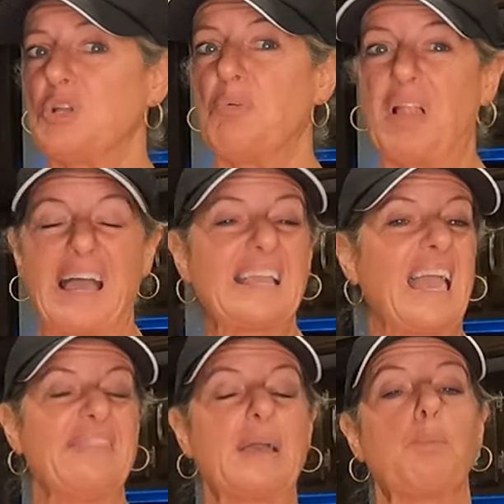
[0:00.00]
don't
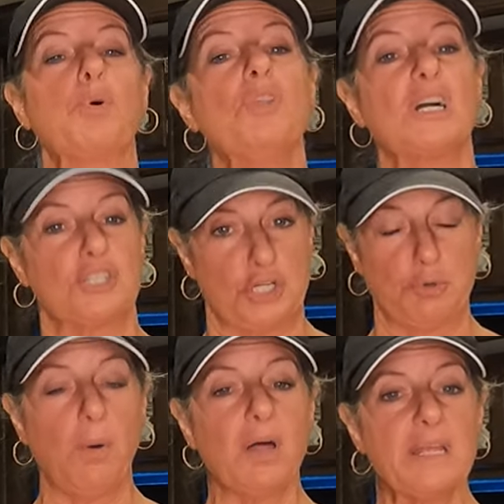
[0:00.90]
like and they will not
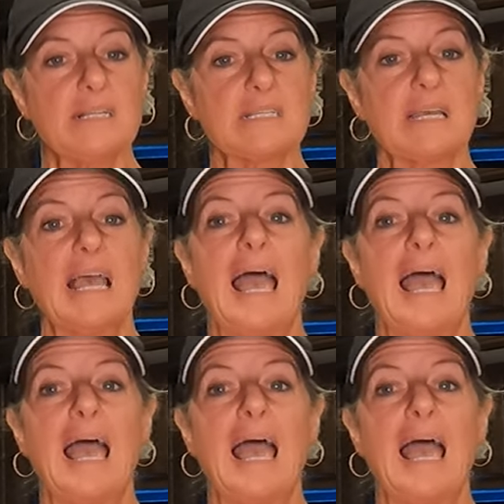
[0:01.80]
chew on it.